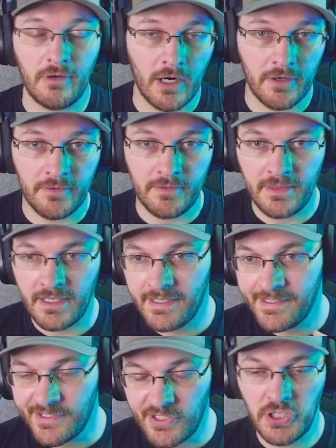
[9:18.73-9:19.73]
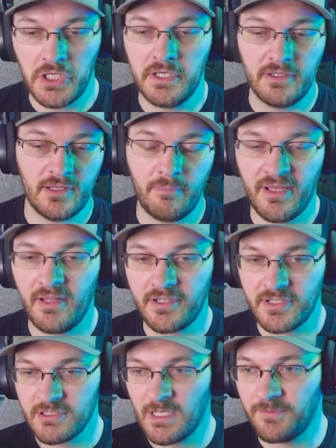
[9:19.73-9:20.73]
are they good? Did the
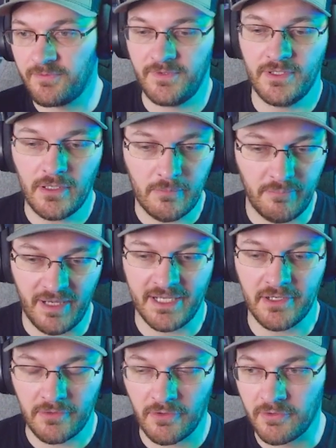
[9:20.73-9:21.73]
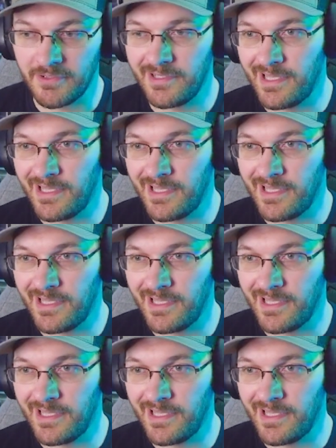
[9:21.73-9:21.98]
Pelican drops feel better, or did